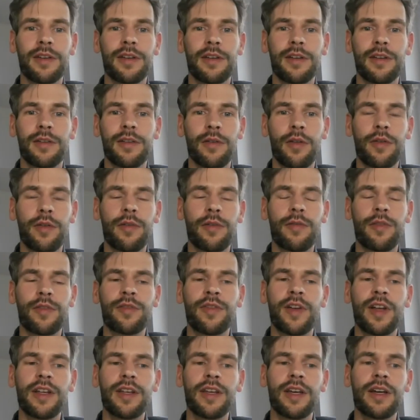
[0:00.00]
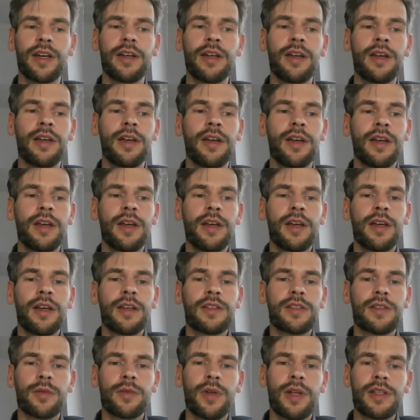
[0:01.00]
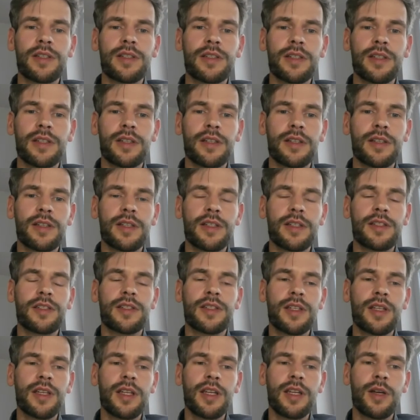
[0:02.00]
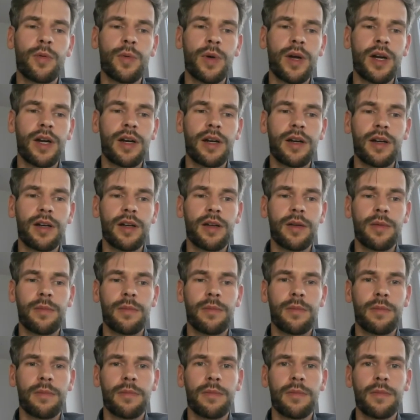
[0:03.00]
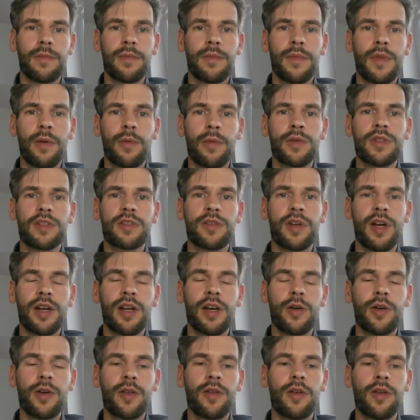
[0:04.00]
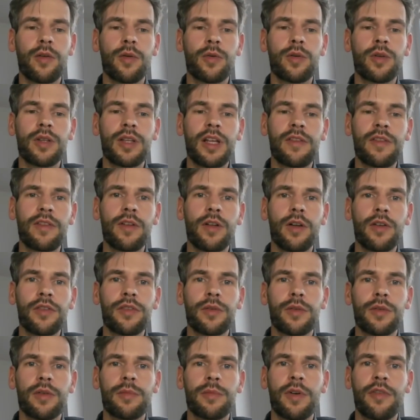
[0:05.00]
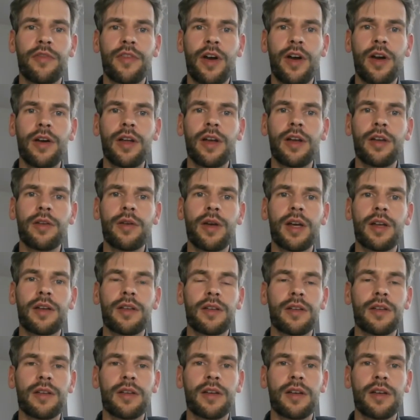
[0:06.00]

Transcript: North Rhine-Westphalia. So it's a city where that was tried out at the local level. Also in Bavaria, you had a